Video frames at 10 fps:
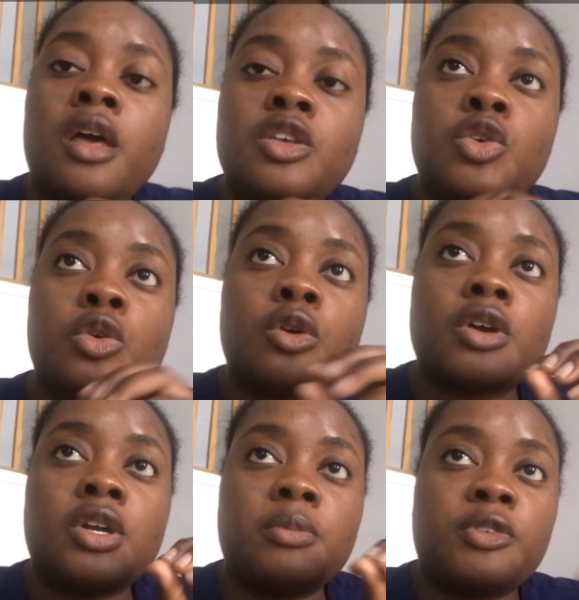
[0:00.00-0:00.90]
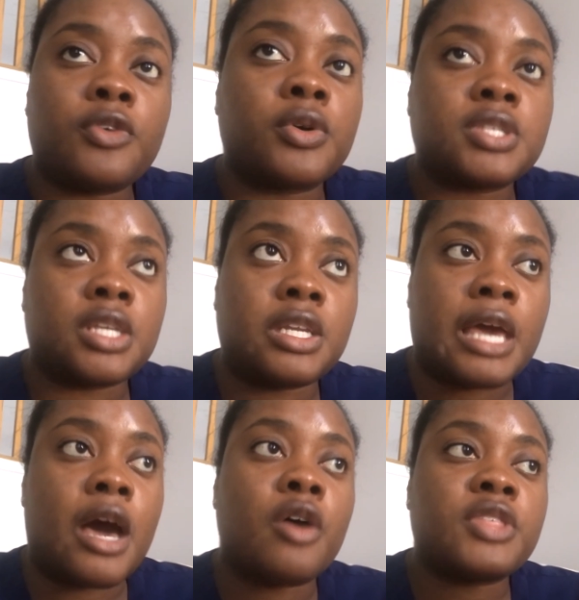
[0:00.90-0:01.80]
you're going to be focusing
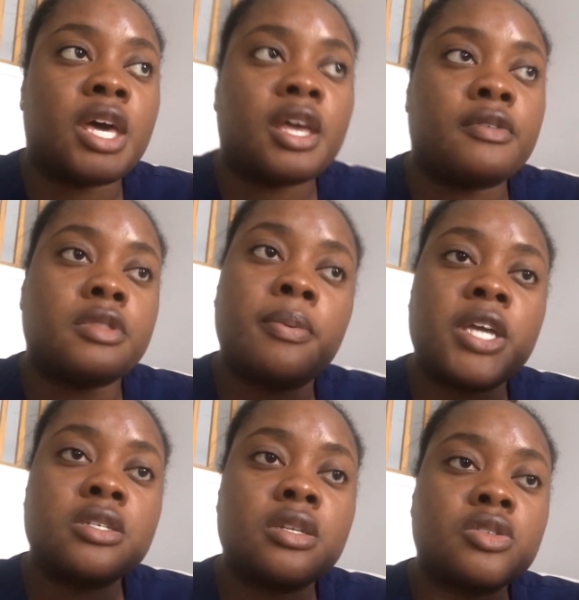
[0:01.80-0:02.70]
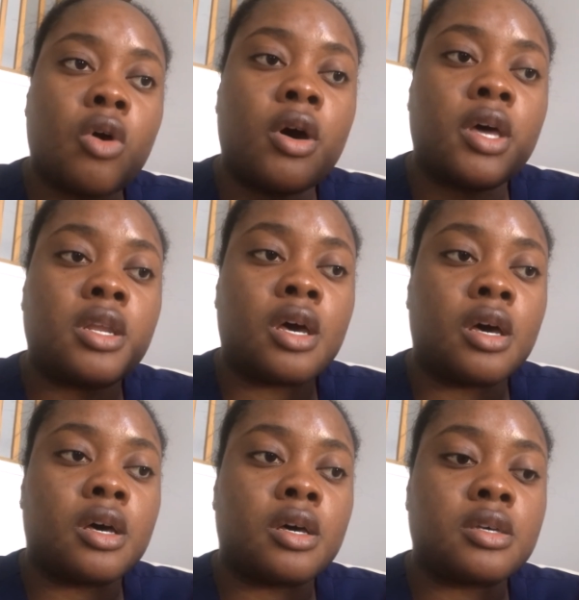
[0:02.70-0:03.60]
now that if the patient is on
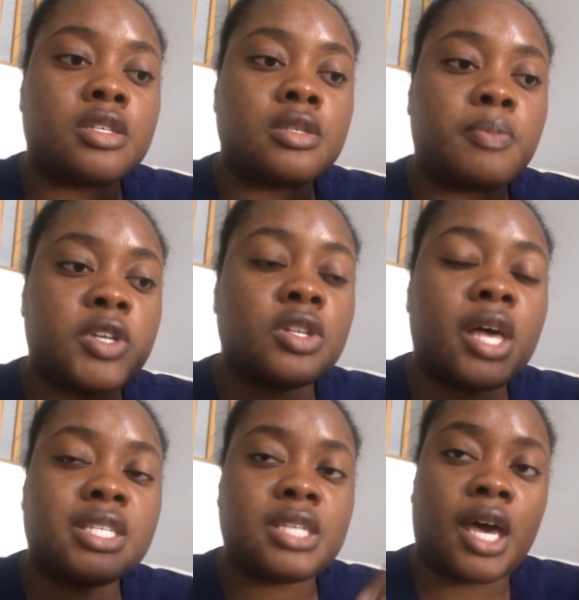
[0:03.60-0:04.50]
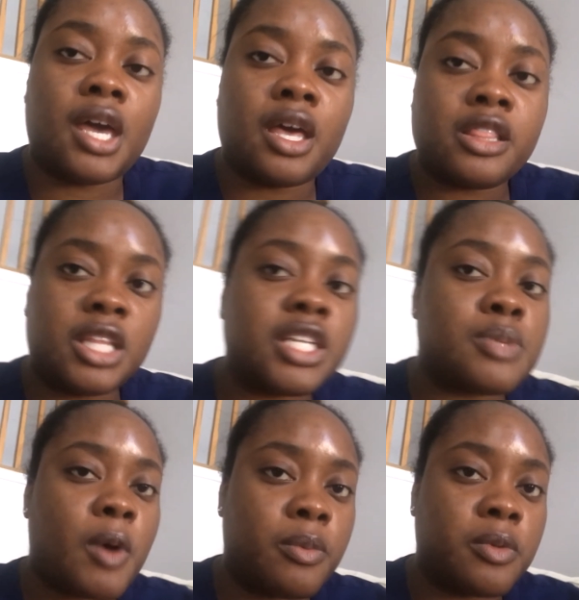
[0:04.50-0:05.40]
a specialized diet, that is
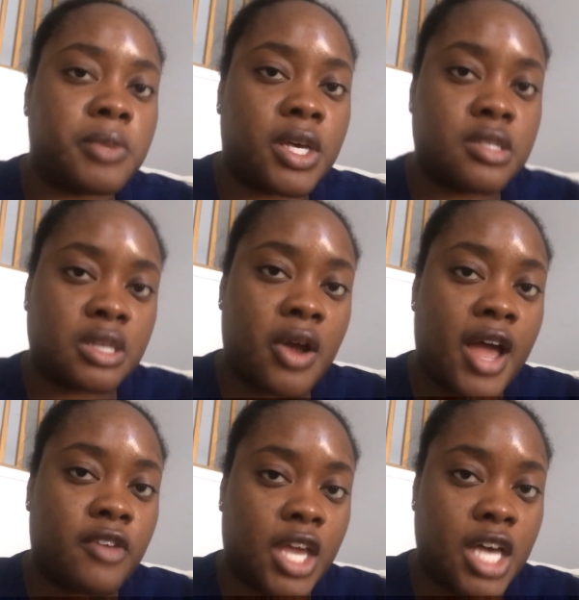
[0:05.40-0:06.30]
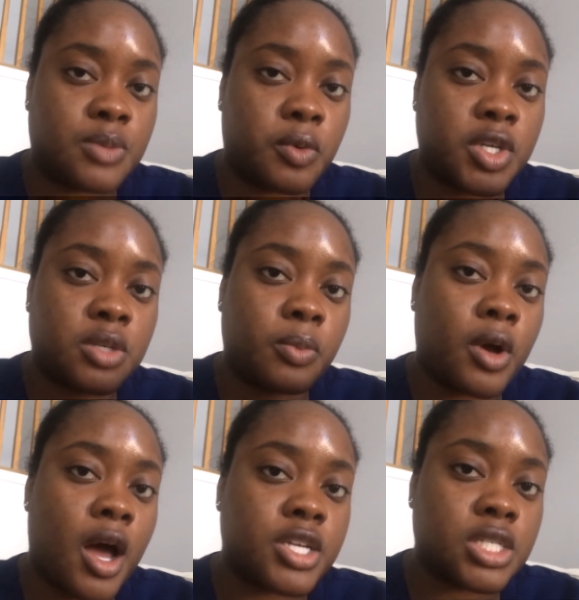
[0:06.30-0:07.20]
probably because they're having aspiration
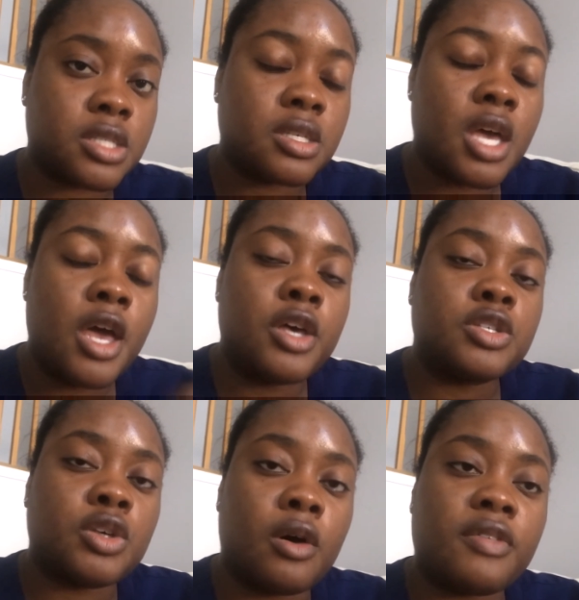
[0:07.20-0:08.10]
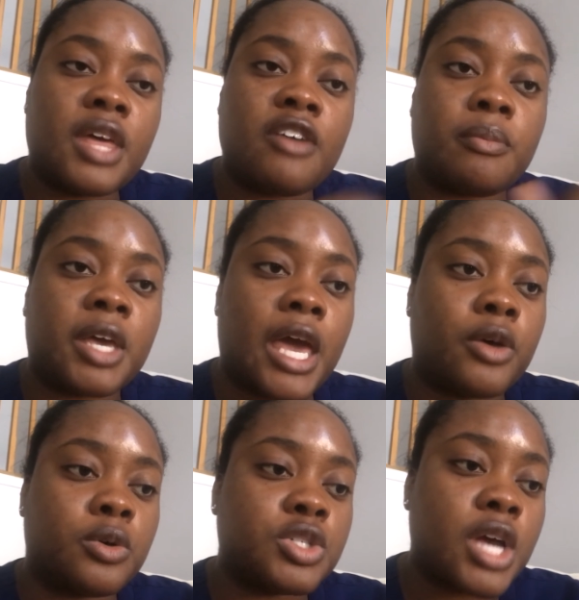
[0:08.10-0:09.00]
precautions. So if they have a
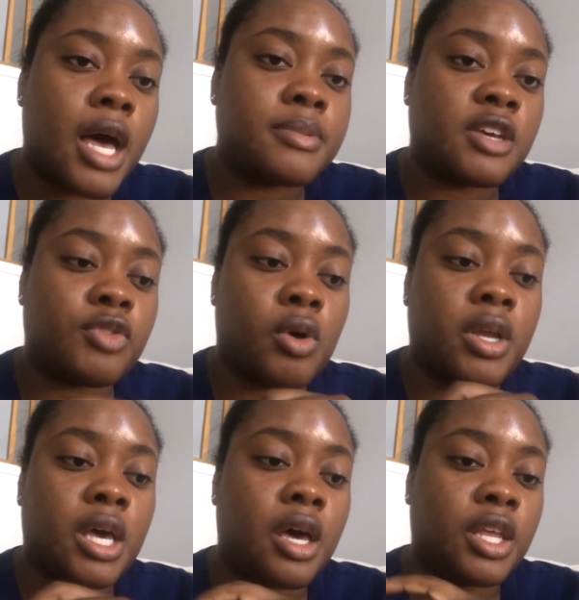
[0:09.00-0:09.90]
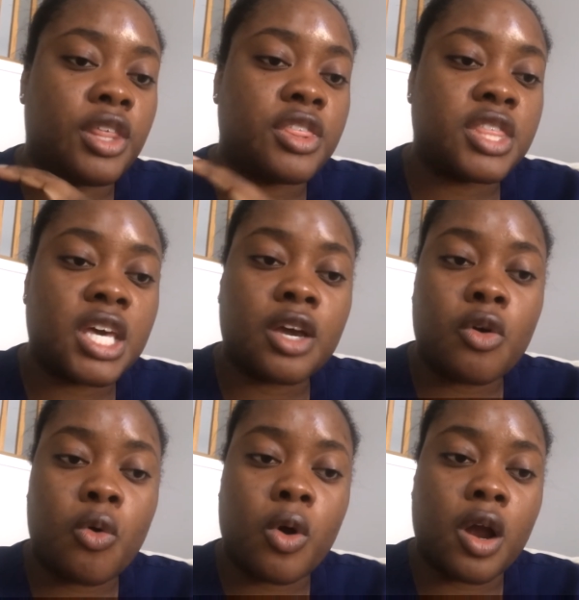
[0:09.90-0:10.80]
mechanical chopped, if they're on honey thick
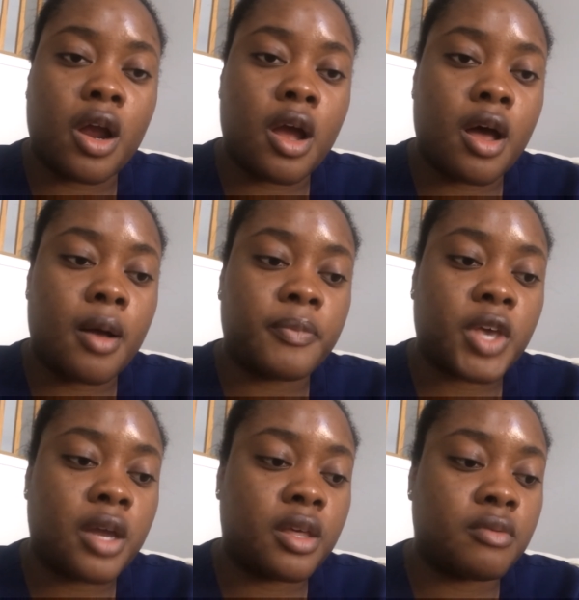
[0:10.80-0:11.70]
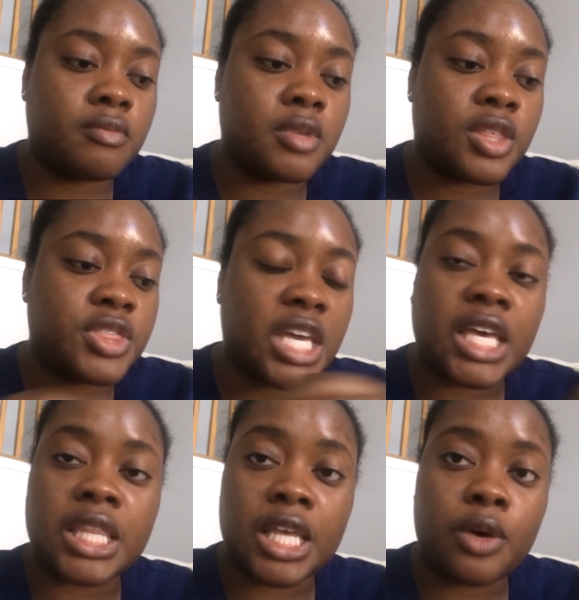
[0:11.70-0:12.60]
or kind of
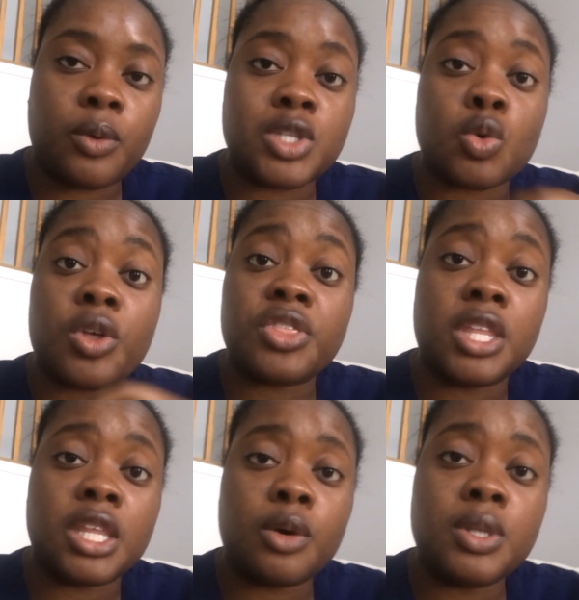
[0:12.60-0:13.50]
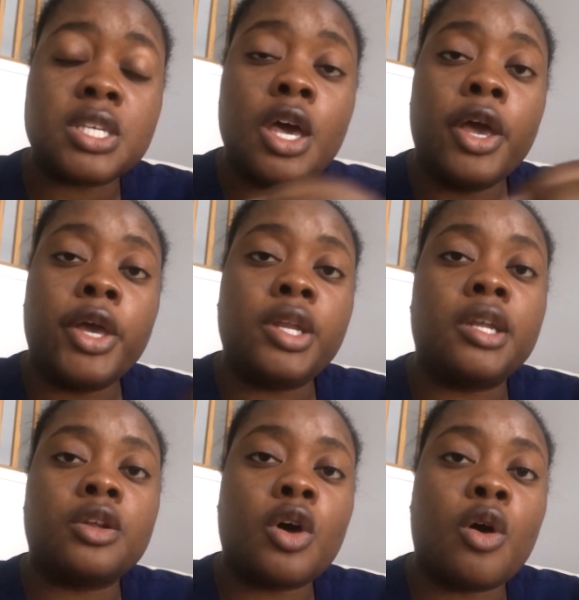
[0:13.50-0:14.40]
thickened liquids or thin liquids, you
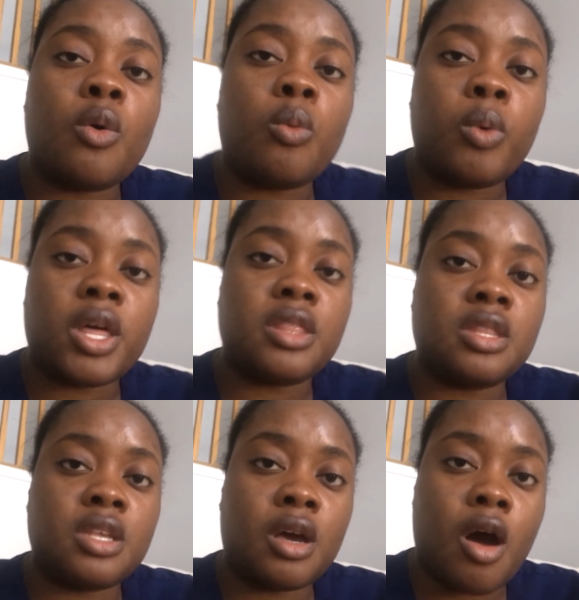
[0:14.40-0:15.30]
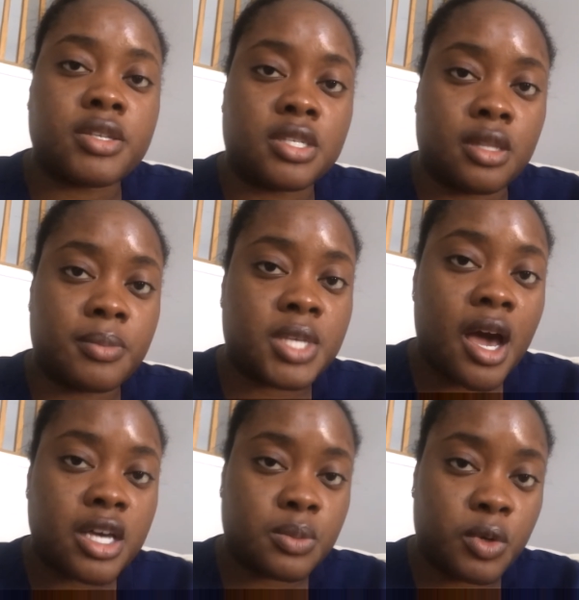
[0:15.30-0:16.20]
need to know what causes them to
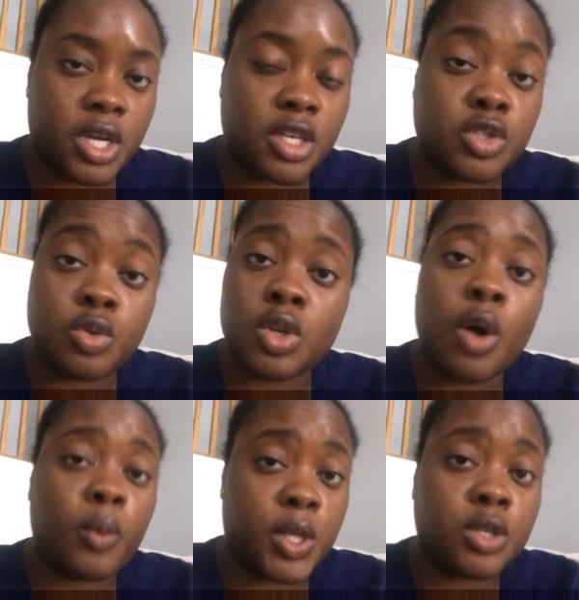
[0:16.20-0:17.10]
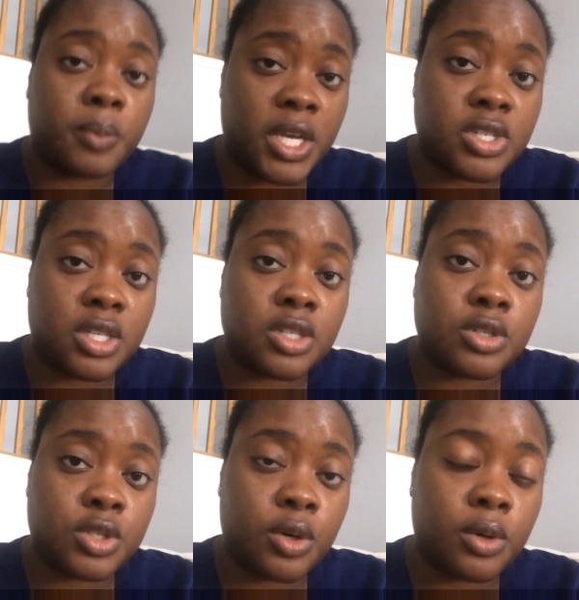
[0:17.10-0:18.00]
aspirate, because you don't want your patient to
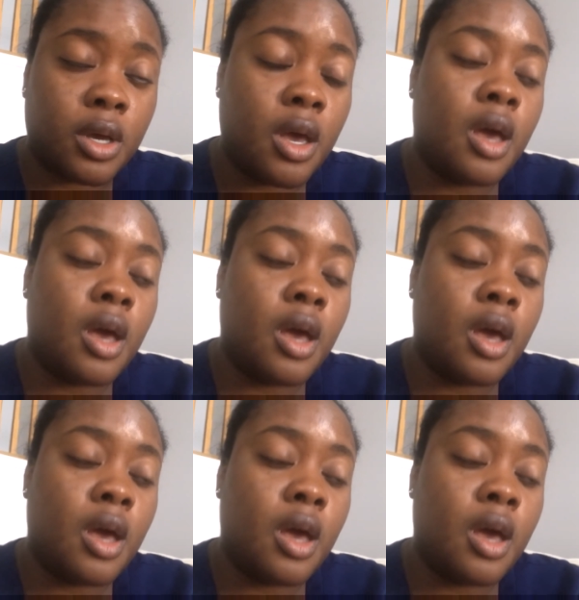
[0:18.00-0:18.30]
choke.